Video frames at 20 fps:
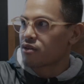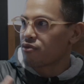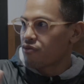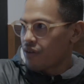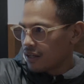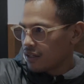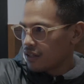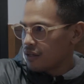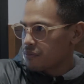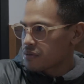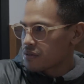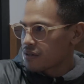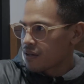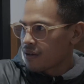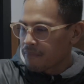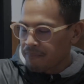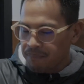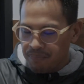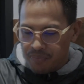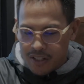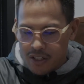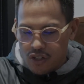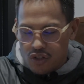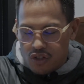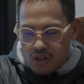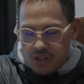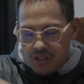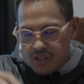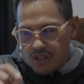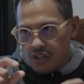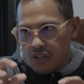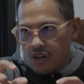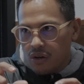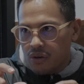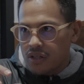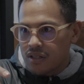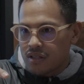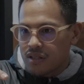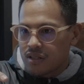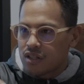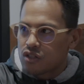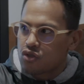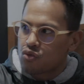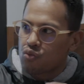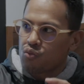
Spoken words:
develops. He starts to notice this